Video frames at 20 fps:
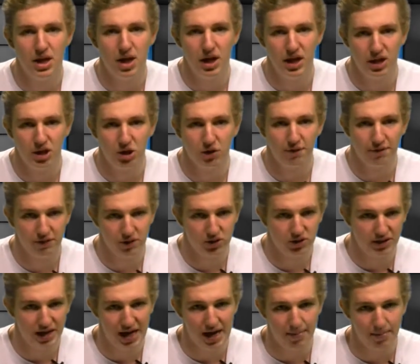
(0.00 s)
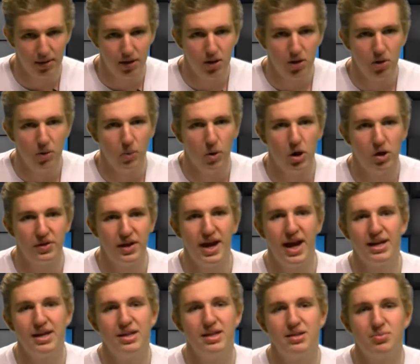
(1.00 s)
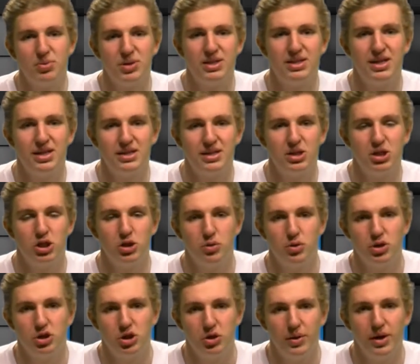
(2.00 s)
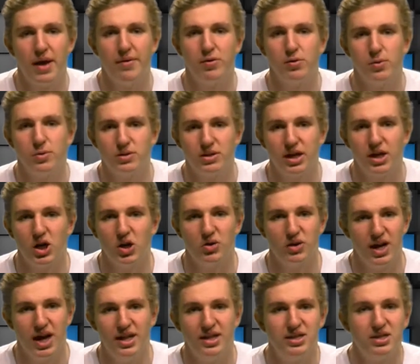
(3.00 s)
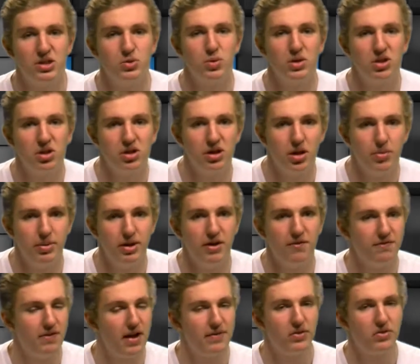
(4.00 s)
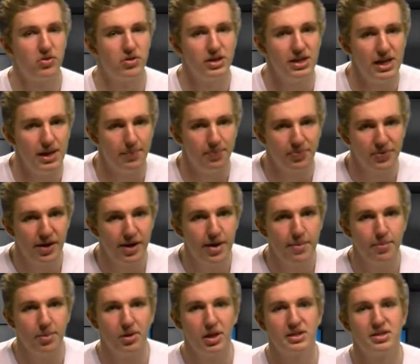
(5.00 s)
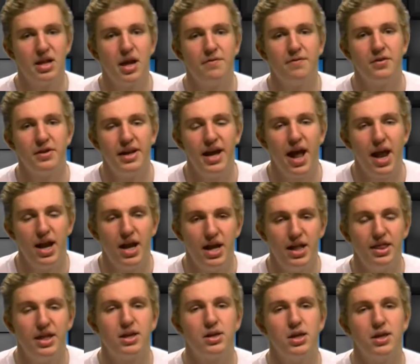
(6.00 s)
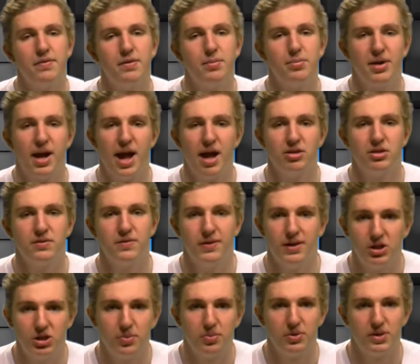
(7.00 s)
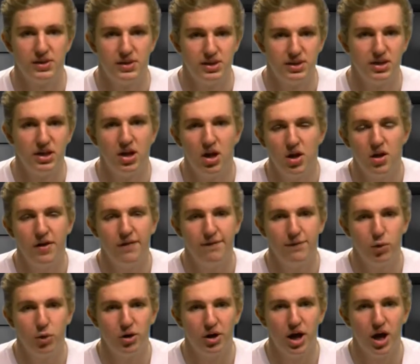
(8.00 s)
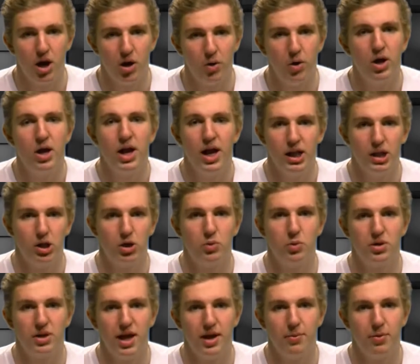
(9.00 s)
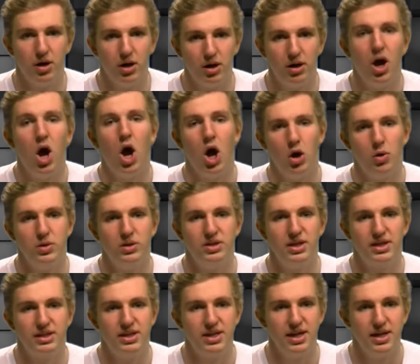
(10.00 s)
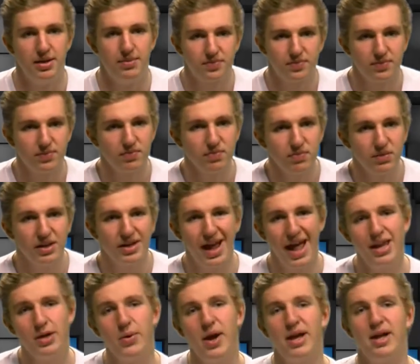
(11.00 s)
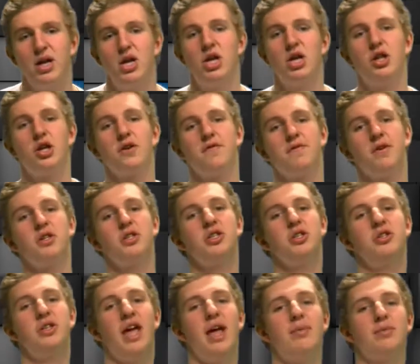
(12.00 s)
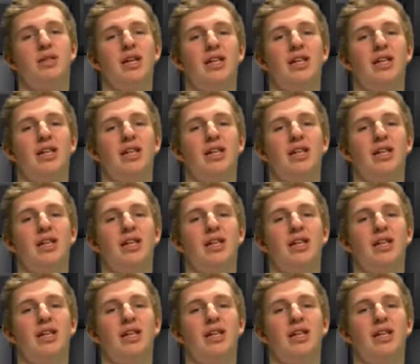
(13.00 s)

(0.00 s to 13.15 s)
in their first game. Well, they ended this preseason 2-2, and everyone was like, okay, this is what they're going to be, a 500 team. But let's not forget, the Cleveland Browns finished the preseason 4-0, and look where they were, 0-16. Anyway, their first 2 games, they